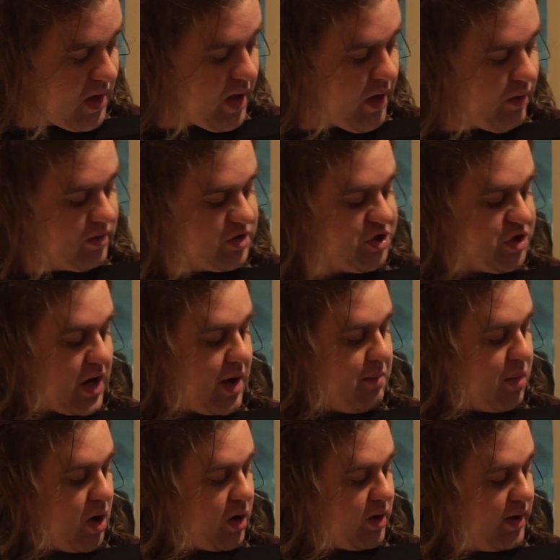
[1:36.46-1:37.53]
It was John
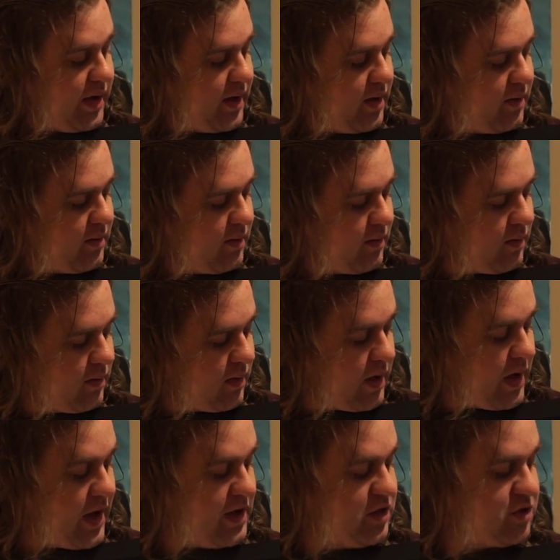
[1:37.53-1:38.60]
Berkeley
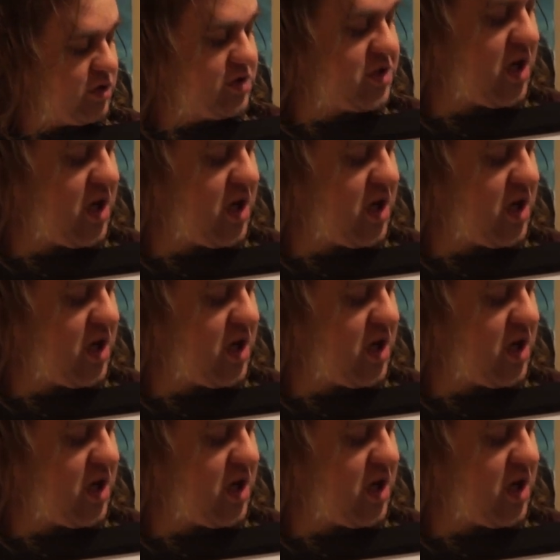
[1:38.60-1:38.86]
and George